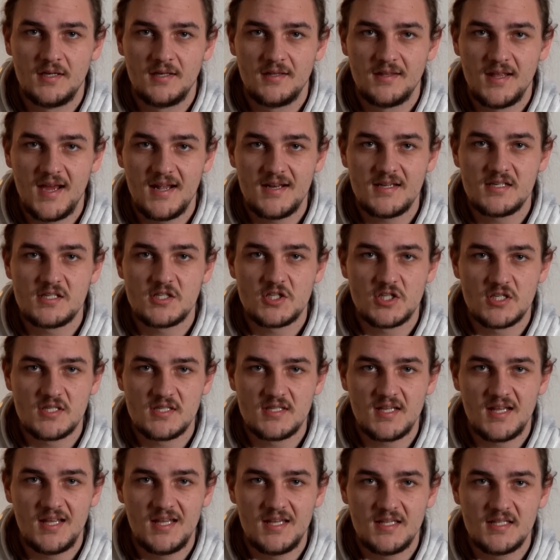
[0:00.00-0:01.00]
That is
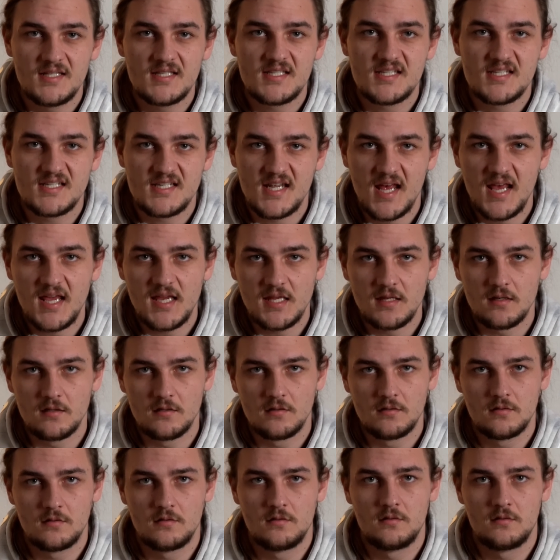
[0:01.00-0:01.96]
just insane.